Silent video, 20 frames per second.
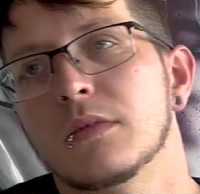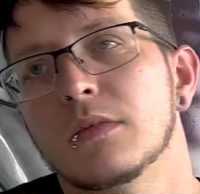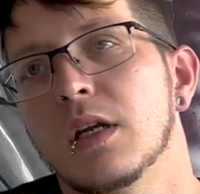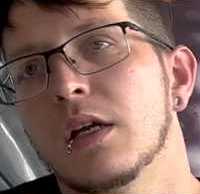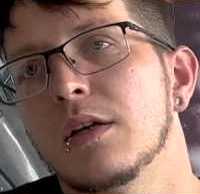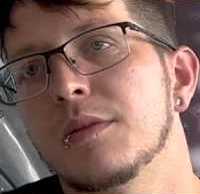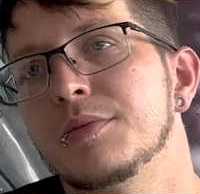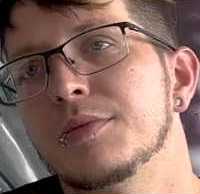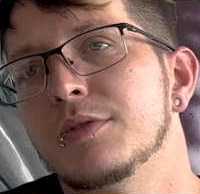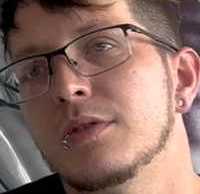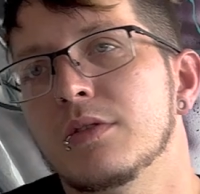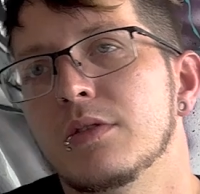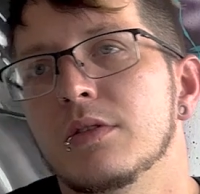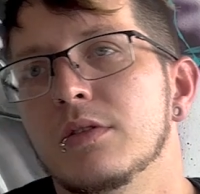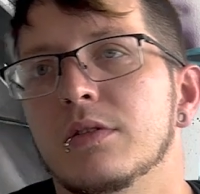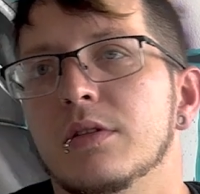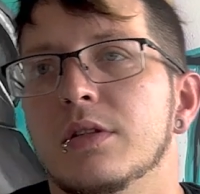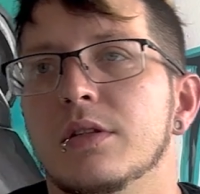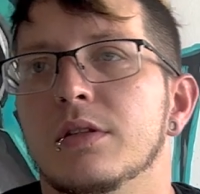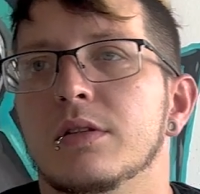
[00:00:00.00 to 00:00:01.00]
hold people
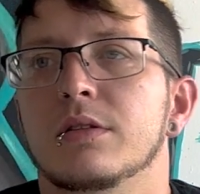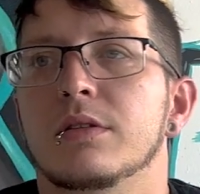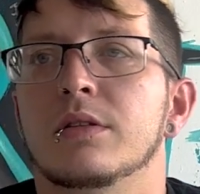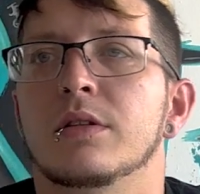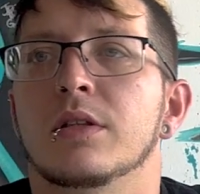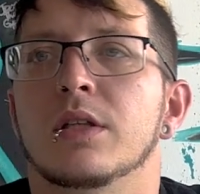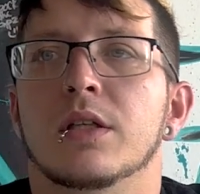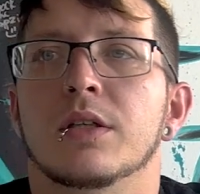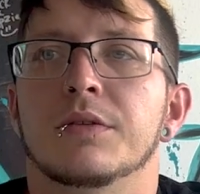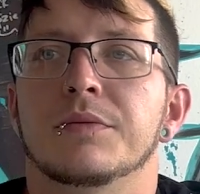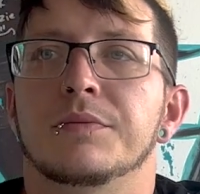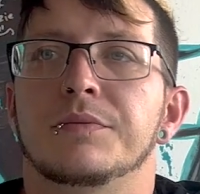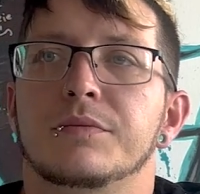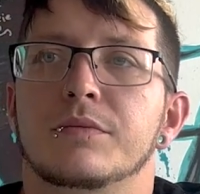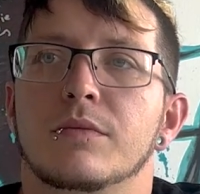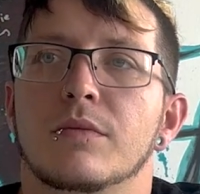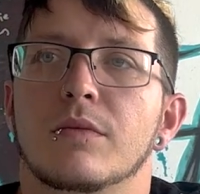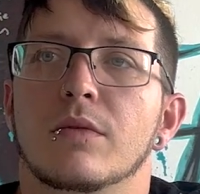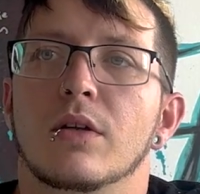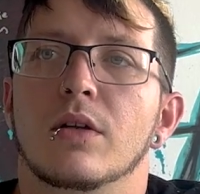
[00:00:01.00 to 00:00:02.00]
accountable, because they're
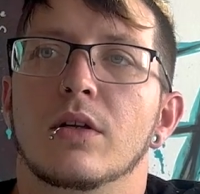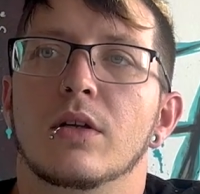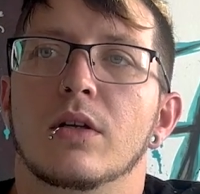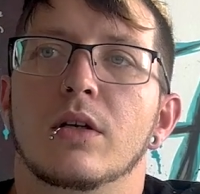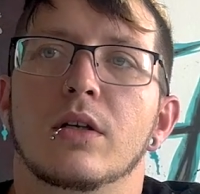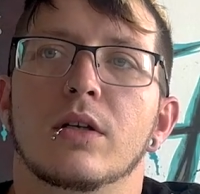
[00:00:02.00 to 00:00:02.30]
like, oh,